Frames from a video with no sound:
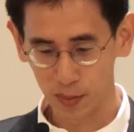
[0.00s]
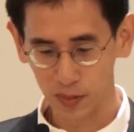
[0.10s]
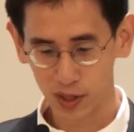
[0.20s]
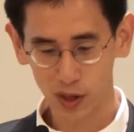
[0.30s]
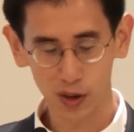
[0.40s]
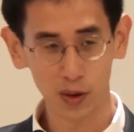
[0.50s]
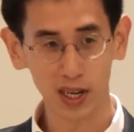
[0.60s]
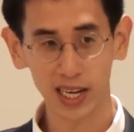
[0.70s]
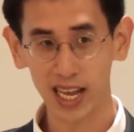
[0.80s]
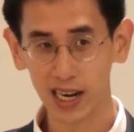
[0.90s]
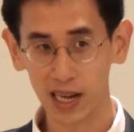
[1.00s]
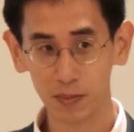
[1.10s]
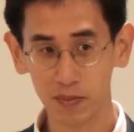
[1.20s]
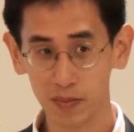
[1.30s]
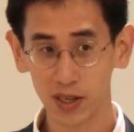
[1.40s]
So again,
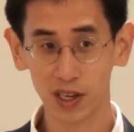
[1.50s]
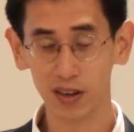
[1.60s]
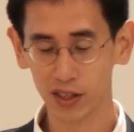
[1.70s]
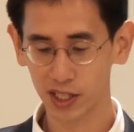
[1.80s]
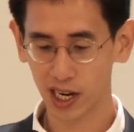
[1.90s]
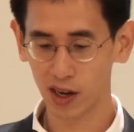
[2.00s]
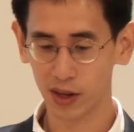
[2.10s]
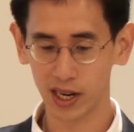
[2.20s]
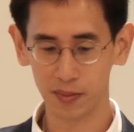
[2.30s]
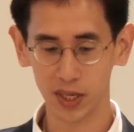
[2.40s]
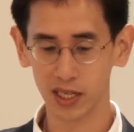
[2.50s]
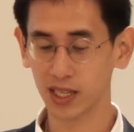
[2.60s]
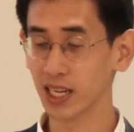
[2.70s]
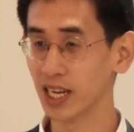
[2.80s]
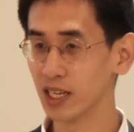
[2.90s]
I'm Jonathan Chou, and I'm a
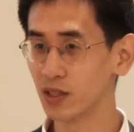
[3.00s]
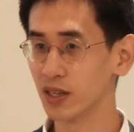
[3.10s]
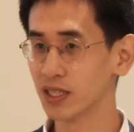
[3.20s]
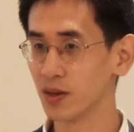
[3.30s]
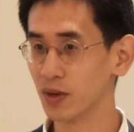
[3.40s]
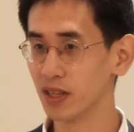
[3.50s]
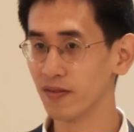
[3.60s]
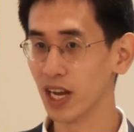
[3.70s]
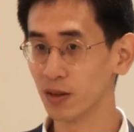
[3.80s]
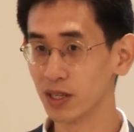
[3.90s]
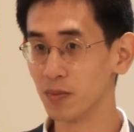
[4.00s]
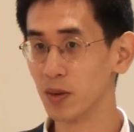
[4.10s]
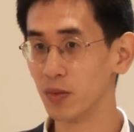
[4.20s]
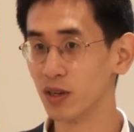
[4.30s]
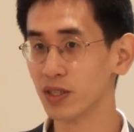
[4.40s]
psychiatrist and one of the faculty
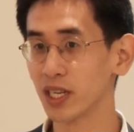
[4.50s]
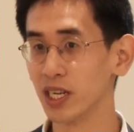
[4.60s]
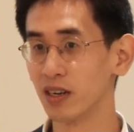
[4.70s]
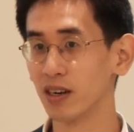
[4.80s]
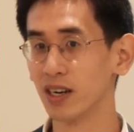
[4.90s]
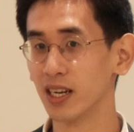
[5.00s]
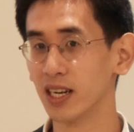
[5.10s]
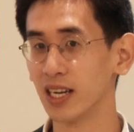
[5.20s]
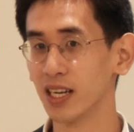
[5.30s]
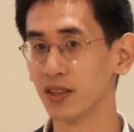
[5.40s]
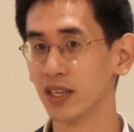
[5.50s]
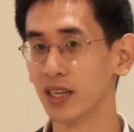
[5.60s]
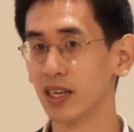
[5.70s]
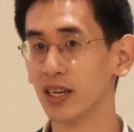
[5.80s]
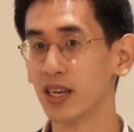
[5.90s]
members here at
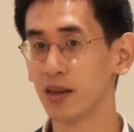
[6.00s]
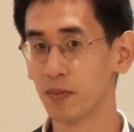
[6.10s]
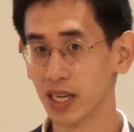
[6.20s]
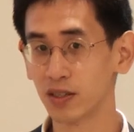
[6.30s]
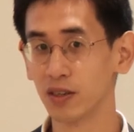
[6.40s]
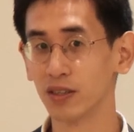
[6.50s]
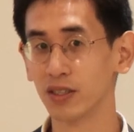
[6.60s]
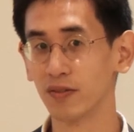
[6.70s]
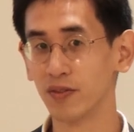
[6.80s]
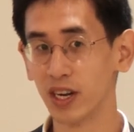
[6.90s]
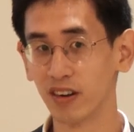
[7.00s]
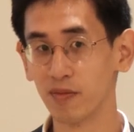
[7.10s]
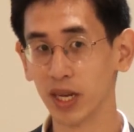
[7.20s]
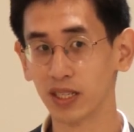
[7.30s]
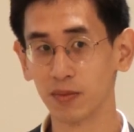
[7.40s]
the Masters of Narrative
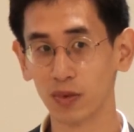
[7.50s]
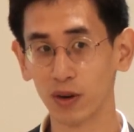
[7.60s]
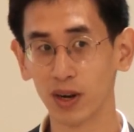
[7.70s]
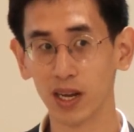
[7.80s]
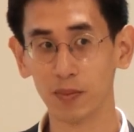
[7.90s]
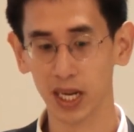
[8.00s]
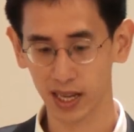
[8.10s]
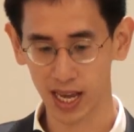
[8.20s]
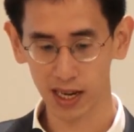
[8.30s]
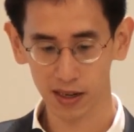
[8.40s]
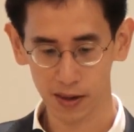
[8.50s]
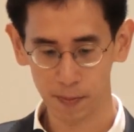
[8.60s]
Medicine program at Keck.